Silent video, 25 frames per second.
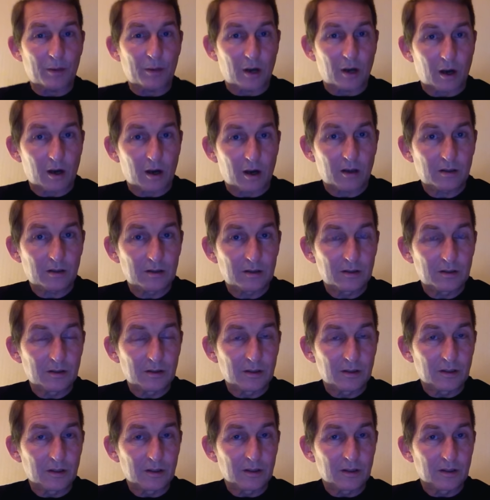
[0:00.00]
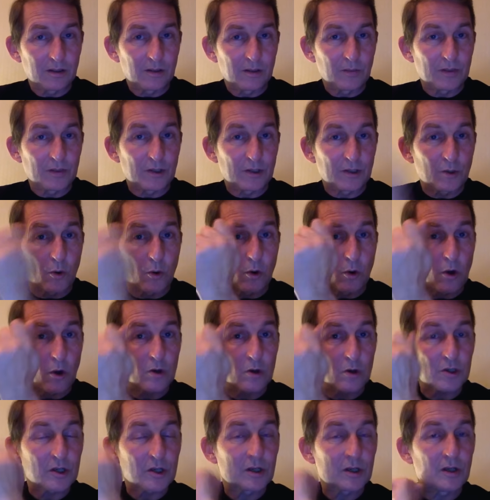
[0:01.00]
car with the door
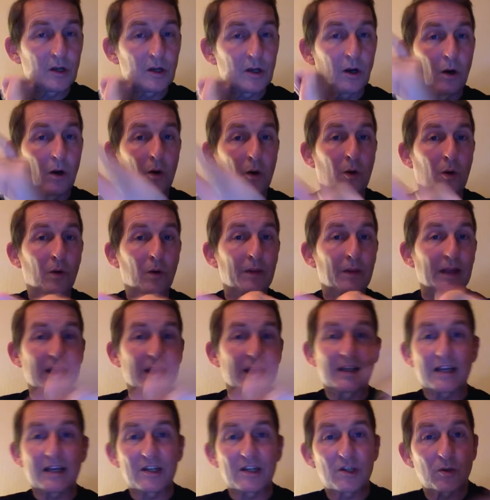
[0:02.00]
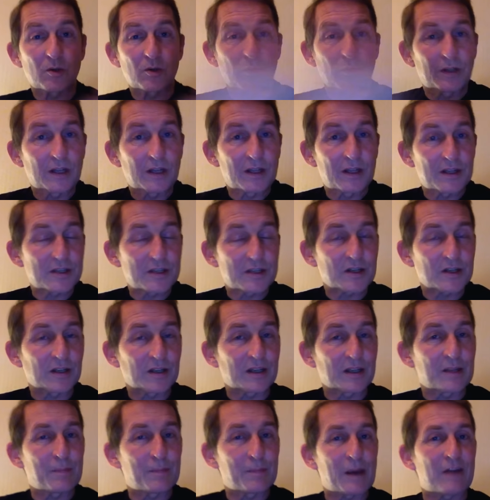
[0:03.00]
locked or they get you on the other side
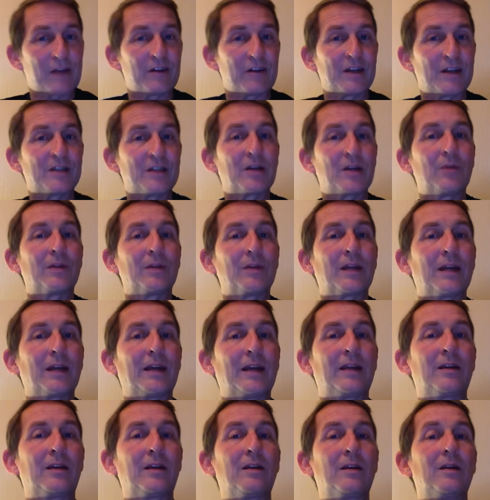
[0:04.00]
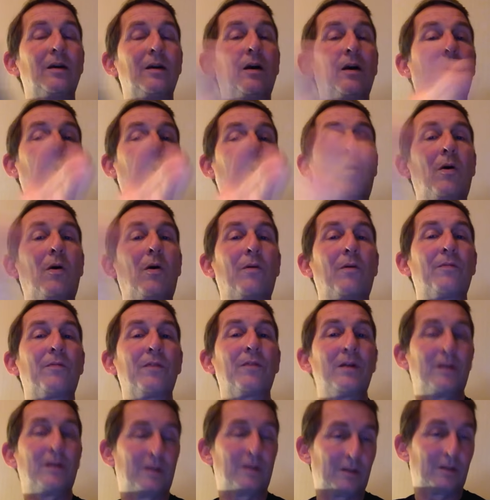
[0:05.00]
of the barrier, don't they? Off
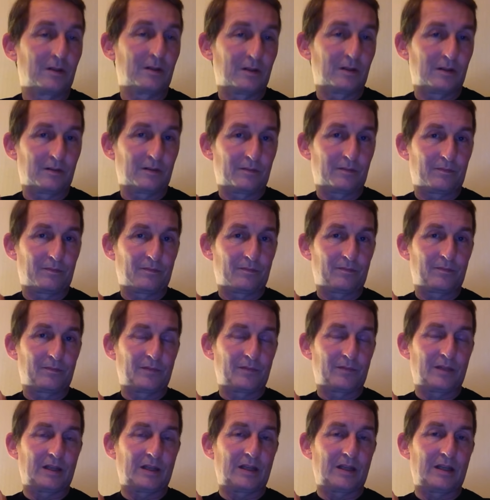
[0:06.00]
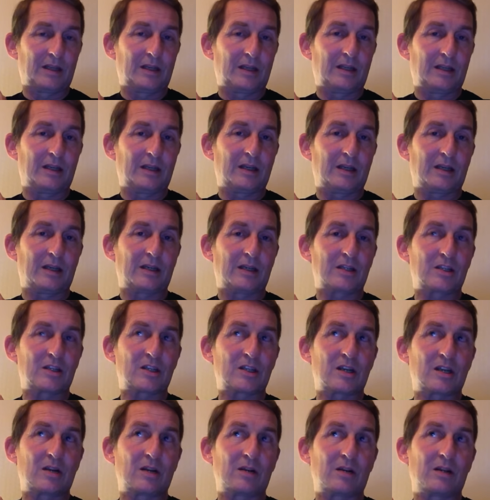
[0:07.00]
the uh,
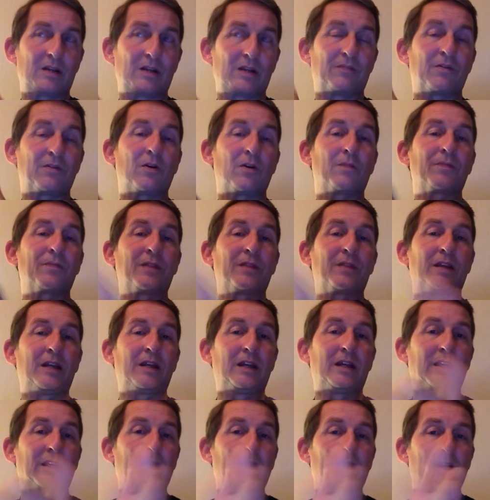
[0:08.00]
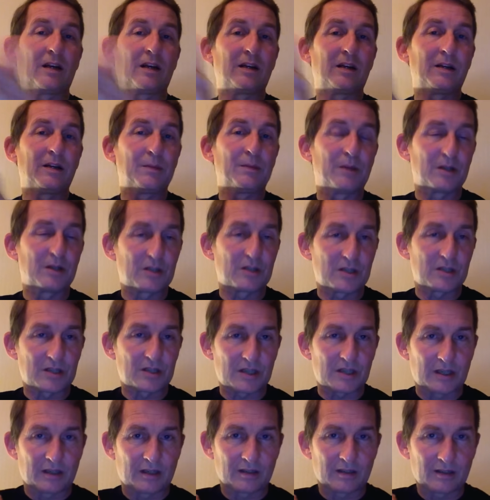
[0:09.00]
slope, if off the uh,
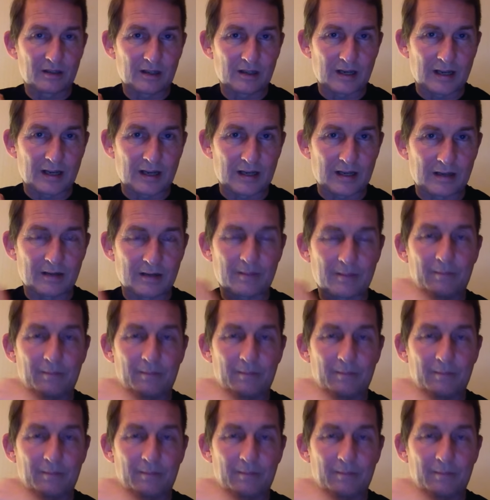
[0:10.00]
emergency lane.